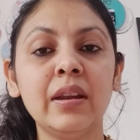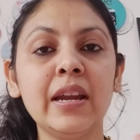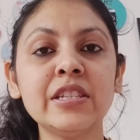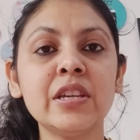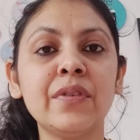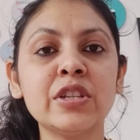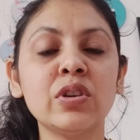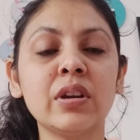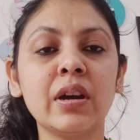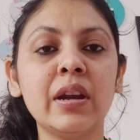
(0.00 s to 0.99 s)
Let's see what's
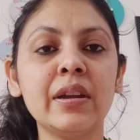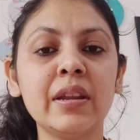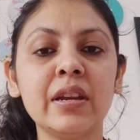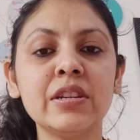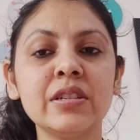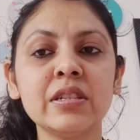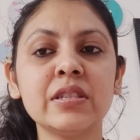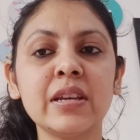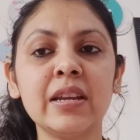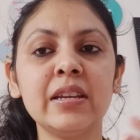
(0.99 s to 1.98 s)
your current energies
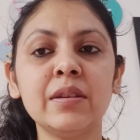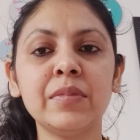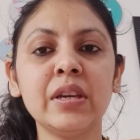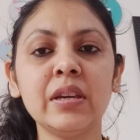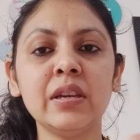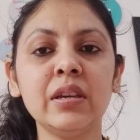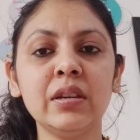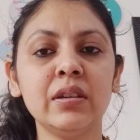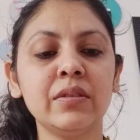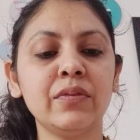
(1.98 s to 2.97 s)
telling me
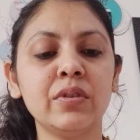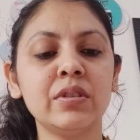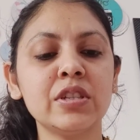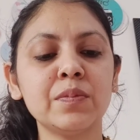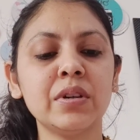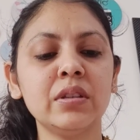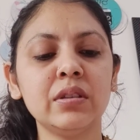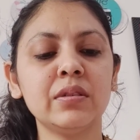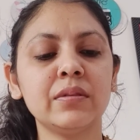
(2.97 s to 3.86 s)
for this month.